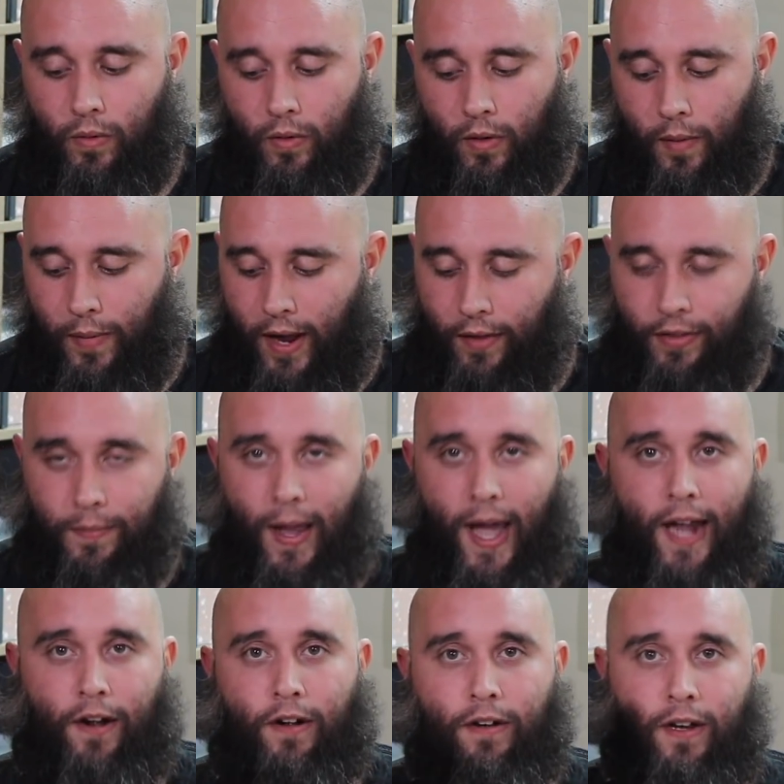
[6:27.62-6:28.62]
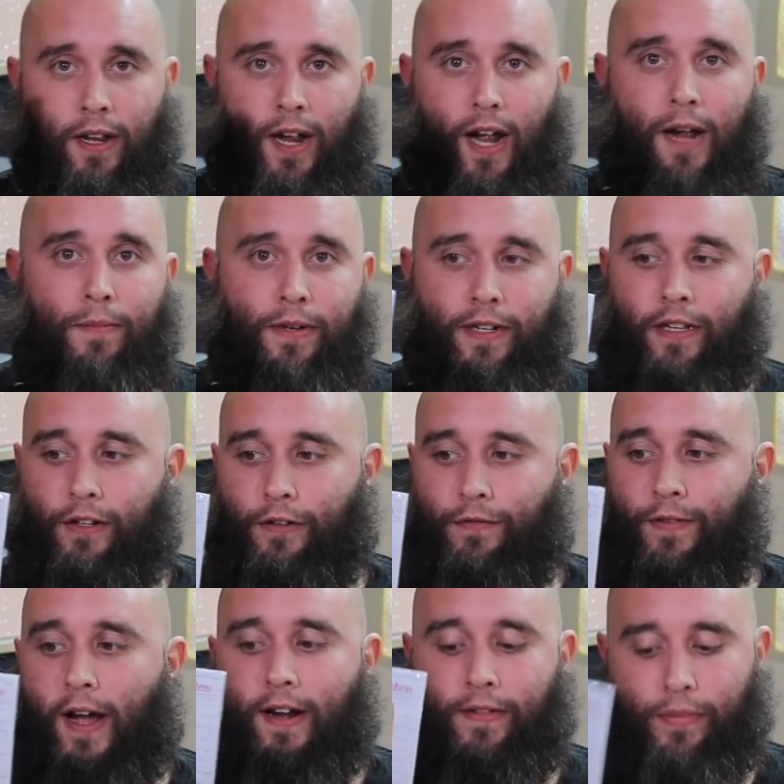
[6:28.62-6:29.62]
About the pattern. I'm particularly
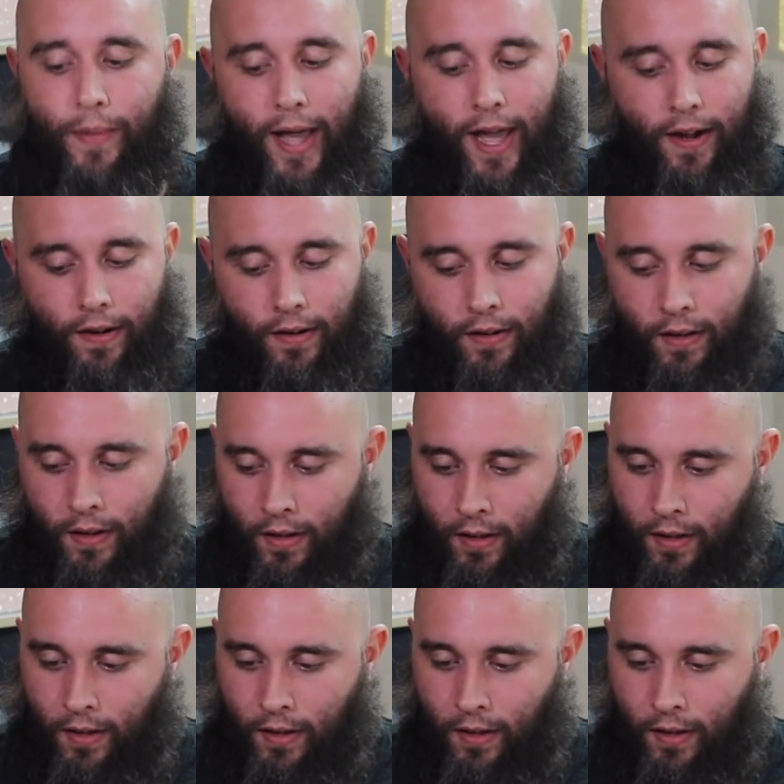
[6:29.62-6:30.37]
fond of the pattern.